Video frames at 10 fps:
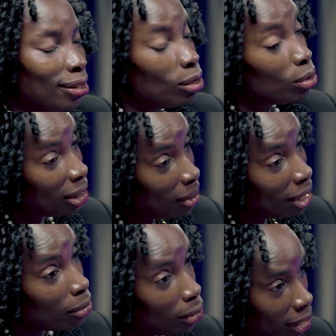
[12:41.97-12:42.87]
you will
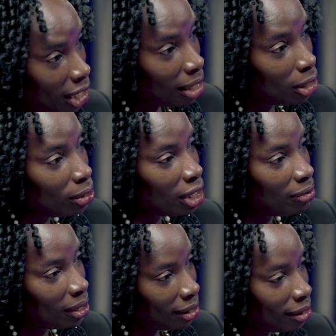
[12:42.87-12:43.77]
spend more time. You will
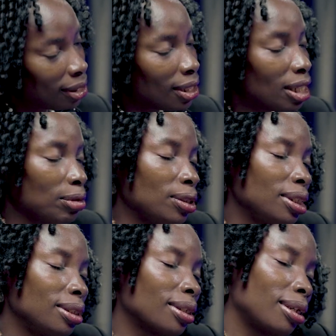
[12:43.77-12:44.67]
give it the time you
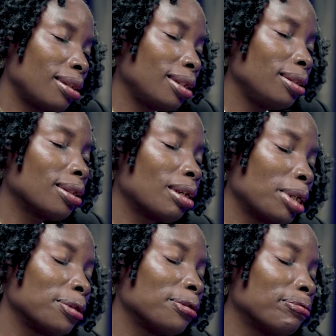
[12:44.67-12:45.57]
need, and then you come
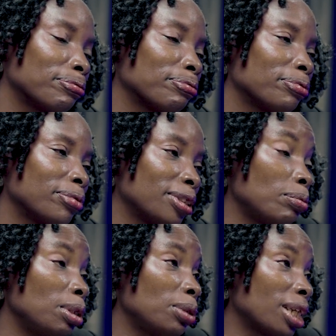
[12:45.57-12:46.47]
out.
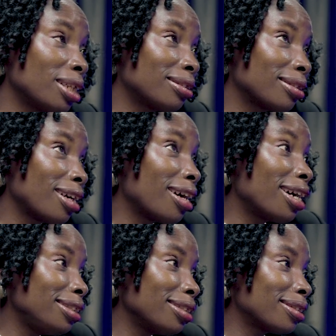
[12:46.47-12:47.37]
Some people get their
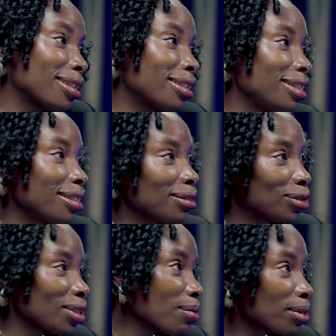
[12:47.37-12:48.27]
ideas. They're taking a
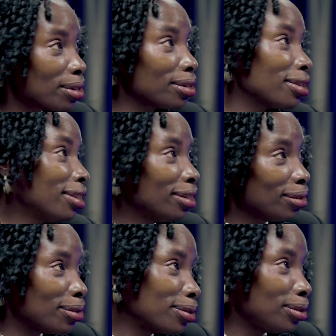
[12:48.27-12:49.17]
shower
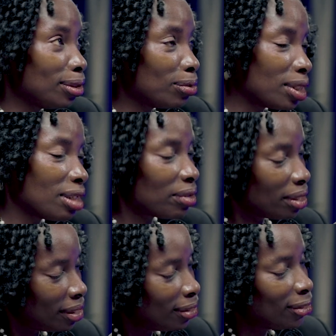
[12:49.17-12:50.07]
or doing
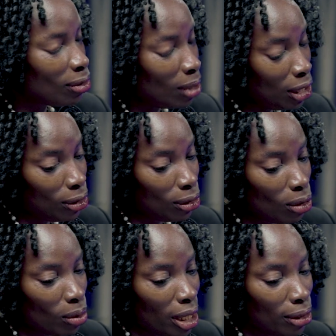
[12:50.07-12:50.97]
whatever. So when you
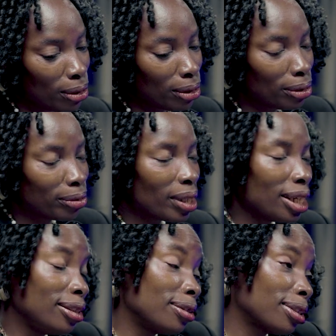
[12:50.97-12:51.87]
know where your
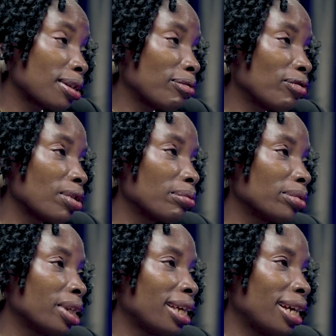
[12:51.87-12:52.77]
ideas come
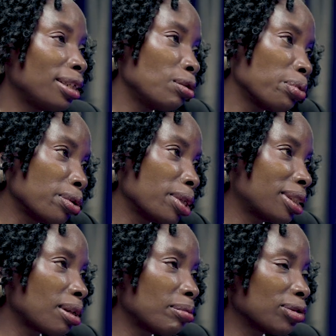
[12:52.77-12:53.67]
from and your
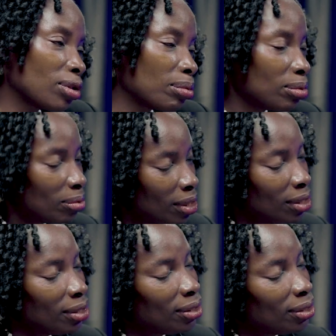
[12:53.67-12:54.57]
progress comes from,
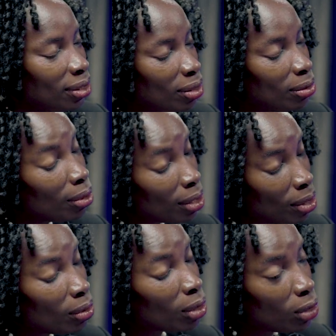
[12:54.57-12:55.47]
you will work
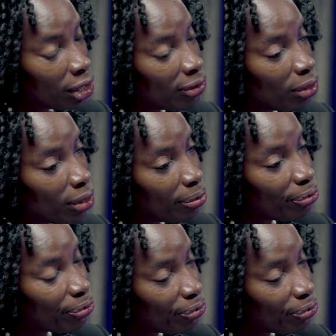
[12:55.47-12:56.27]
with what works for you.